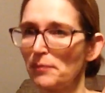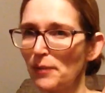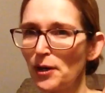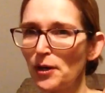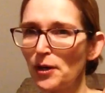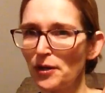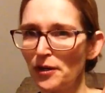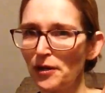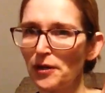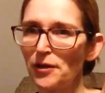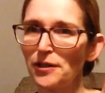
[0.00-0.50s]

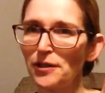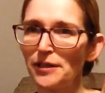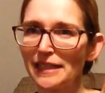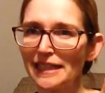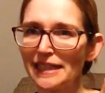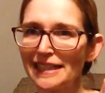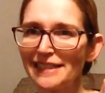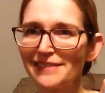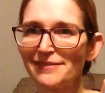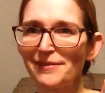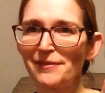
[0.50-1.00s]
or
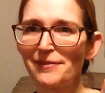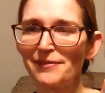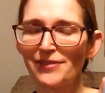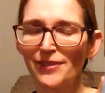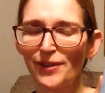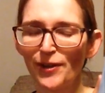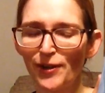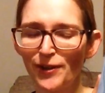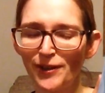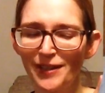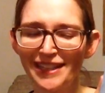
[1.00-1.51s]
early
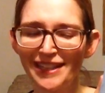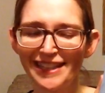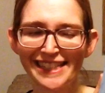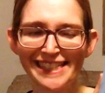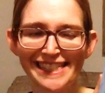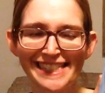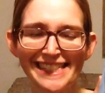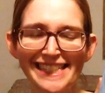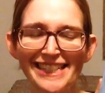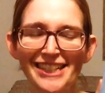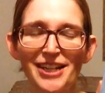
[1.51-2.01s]

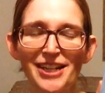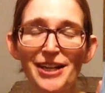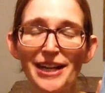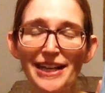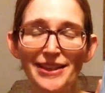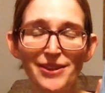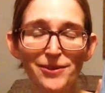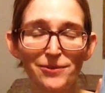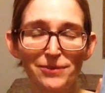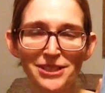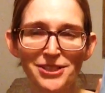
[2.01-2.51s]
this year
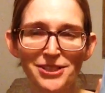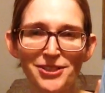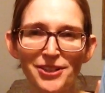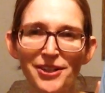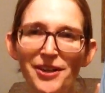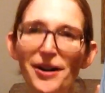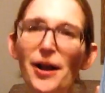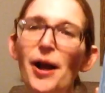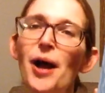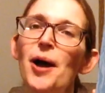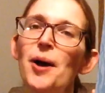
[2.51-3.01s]
in the
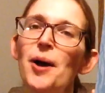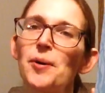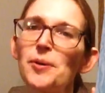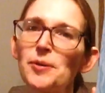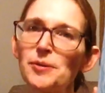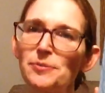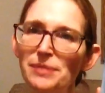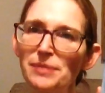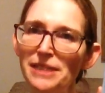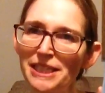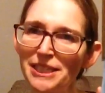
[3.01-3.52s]
winter
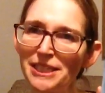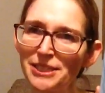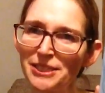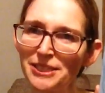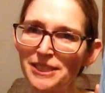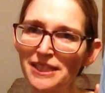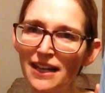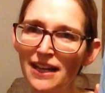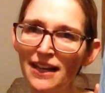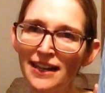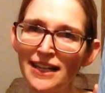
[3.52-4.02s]
would be a
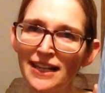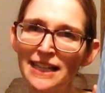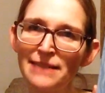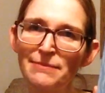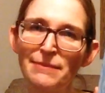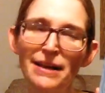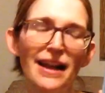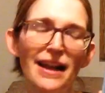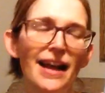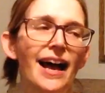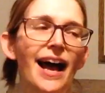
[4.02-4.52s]
good
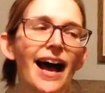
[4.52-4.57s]
time.